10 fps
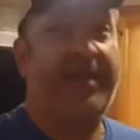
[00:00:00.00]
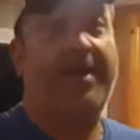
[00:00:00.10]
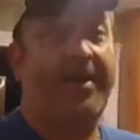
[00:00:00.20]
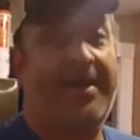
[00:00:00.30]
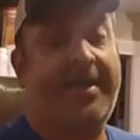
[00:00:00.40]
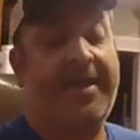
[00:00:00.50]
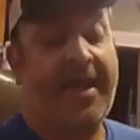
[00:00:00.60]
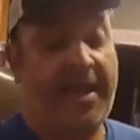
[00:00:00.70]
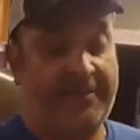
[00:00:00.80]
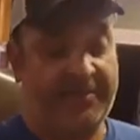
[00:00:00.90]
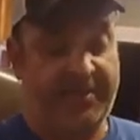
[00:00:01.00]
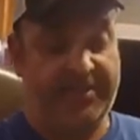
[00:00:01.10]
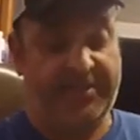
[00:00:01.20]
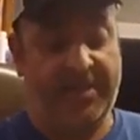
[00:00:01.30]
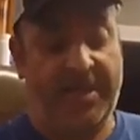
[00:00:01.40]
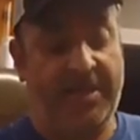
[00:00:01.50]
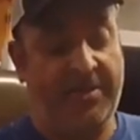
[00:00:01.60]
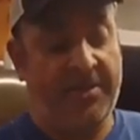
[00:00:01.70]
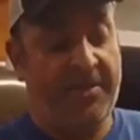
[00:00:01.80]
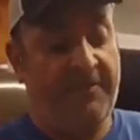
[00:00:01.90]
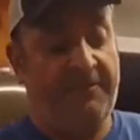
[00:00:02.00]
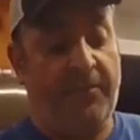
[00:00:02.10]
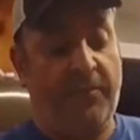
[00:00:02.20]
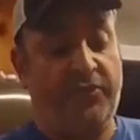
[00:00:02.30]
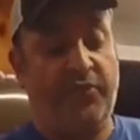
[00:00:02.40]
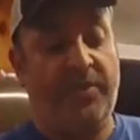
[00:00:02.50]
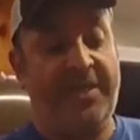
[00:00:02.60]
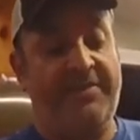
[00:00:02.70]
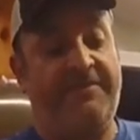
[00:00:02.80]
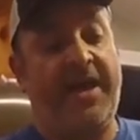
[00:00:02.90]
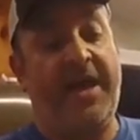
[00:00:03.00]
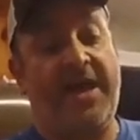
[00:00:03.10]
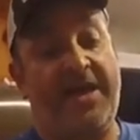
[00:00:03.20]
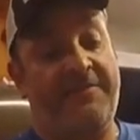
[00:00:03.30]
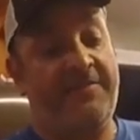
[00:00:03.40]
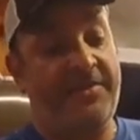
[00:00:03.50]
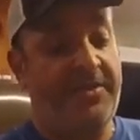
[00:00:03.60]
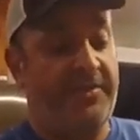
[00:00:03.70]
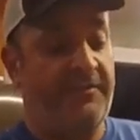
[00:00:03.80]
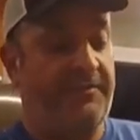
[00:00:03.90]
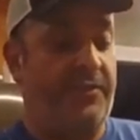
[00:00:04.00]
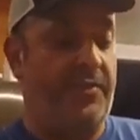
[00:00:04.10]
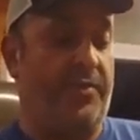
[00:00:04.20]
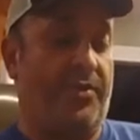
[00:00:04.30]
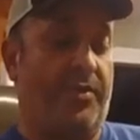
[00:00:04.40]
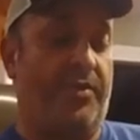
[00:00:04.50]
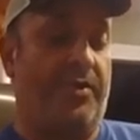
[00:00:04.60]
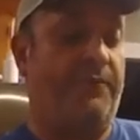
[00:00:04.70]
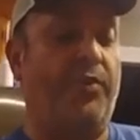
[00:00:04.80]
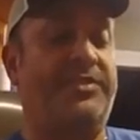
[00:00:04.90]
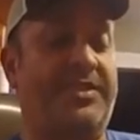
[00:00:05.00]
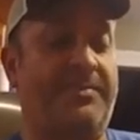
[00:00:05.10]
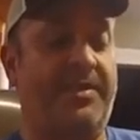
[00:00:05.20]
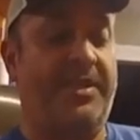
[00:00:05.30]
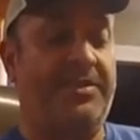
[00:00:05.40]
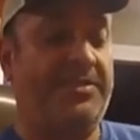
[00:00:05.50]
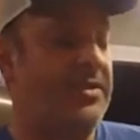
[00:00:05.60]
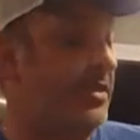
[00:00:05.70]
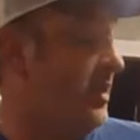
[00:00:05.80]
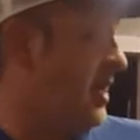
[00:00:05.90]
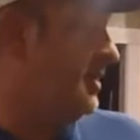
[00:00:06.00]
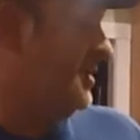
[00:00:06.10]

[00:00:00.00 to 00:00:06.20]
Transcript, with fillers: cut it in half. So this said four twenty-five for fourteen minutes. I